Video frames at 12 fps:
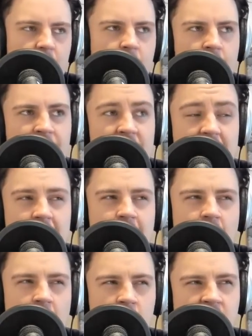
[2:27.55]
I think it
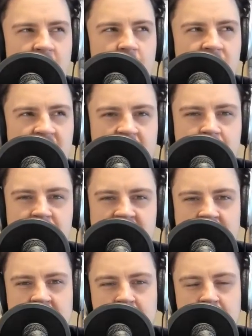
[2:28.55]
goes out of cinemas
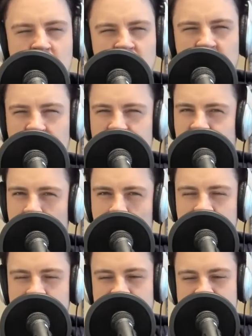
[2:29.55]
near me on
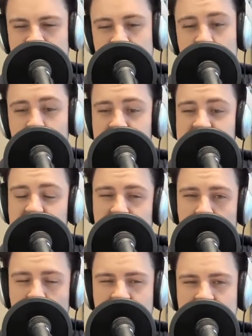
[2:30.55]
Friday. So I've got up until
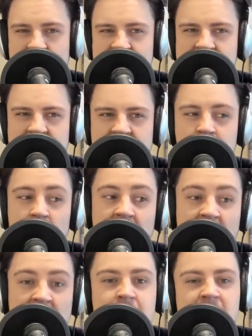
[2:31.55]
Friday to see it.
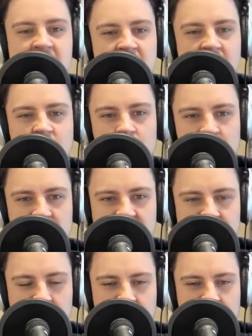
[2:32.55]
My aim is to go and watch it
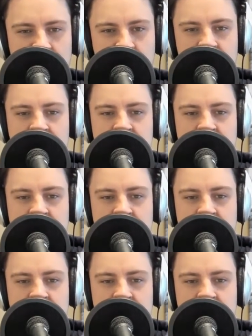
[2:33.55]
tomorrow.